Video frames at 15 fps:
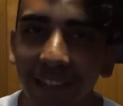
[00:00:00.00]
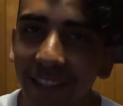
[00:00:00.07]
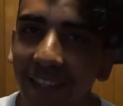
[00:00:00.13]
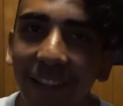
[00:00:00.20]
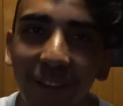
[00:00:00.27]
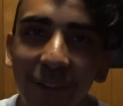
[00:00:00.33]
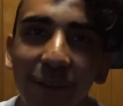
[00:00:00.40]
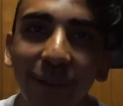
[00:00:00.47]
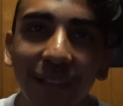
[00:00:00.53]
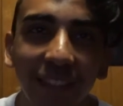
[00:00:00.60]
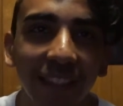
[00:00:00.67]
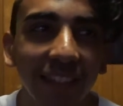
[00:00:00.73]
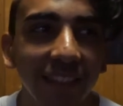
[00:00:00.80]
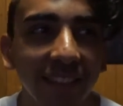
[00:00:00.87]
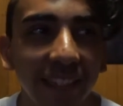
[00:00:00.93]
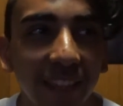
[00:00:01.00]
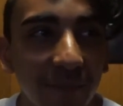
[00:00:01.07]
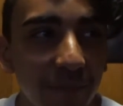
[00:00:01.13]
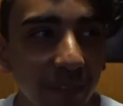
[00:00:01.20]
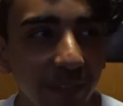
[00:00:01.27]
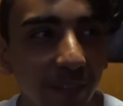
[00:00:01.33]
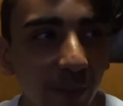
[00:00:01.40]
I don't know what to say because I
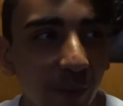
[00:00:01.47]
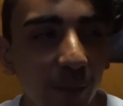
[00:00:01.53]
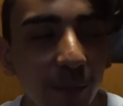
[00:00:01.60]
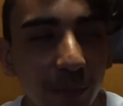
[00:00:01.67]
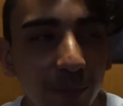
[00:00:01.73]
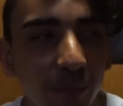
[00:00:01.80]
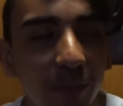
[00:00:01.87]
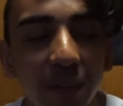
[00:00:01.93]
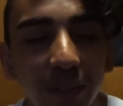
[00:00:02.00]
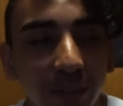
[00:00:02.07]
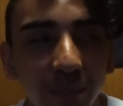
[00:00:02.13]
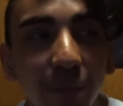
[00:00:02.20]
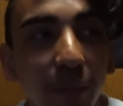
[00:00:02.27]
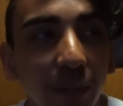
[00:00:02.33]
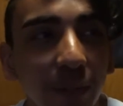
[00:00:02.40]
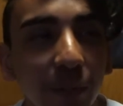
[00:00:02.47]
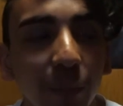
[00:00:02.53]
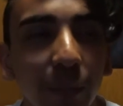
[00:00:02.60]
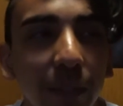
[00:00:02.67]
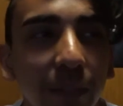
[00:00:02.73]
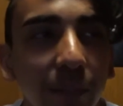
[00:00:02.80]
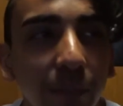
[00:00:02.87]
missed a whole week, more than a
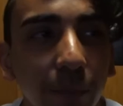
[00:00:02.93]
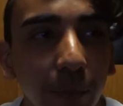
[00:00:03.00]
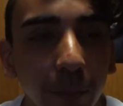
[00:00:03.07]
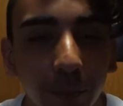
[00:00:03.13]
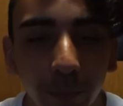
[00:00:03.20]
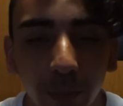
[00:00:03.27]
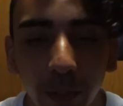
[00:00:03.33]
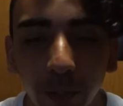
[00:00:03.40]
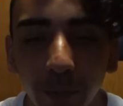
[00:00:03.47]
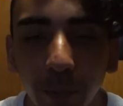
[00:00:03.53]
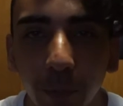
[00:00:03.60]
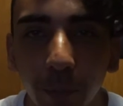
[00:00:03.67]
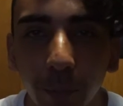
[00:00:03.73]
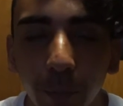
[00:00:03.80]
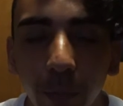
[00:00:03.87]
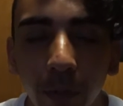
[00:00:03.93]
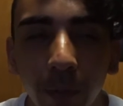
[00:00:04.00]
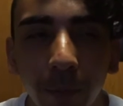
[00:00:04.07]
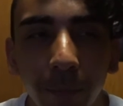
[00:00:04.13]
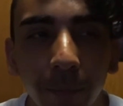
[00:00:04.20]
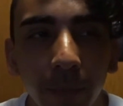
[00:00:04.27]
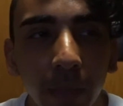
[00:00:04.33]
week of no
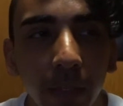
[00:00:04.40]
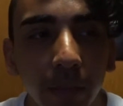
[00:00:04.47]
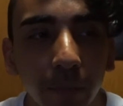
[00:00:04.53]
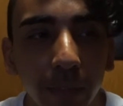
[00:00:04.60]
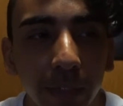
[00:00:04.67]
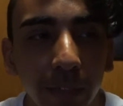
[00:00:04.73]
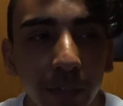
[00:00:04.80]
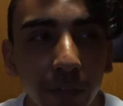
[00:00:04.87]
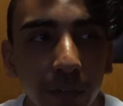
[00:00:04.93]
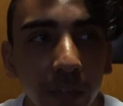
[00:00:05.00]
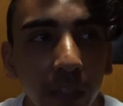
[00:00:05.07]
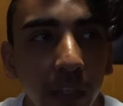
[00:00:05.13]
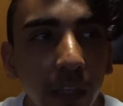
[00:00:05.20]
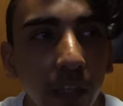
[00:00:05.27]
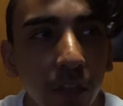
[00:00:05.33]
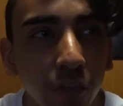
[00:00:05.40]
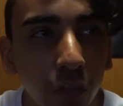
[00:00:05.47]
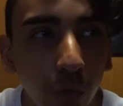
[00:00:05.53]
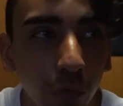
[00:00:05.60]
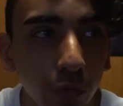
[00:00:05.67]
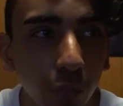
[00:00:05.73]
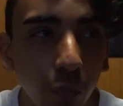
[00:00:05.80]
videos. There
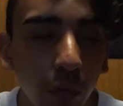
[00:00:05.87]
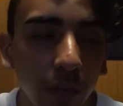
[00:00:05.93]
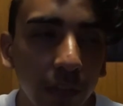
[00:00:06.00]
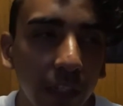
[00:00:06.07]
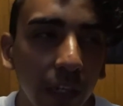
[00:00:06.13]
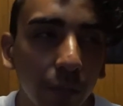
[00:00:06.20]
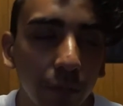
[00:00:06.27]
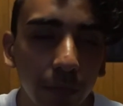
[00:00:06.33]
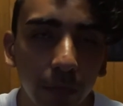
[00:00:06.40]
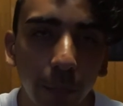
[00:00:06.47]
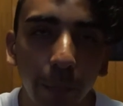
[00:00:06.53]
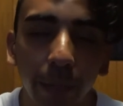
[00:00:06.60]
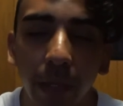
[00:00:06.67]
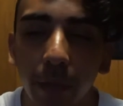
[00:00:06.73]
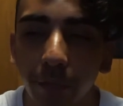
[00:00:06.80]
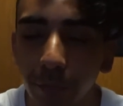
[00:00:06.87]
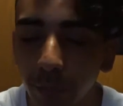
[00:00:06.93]
was one that I was doing, I was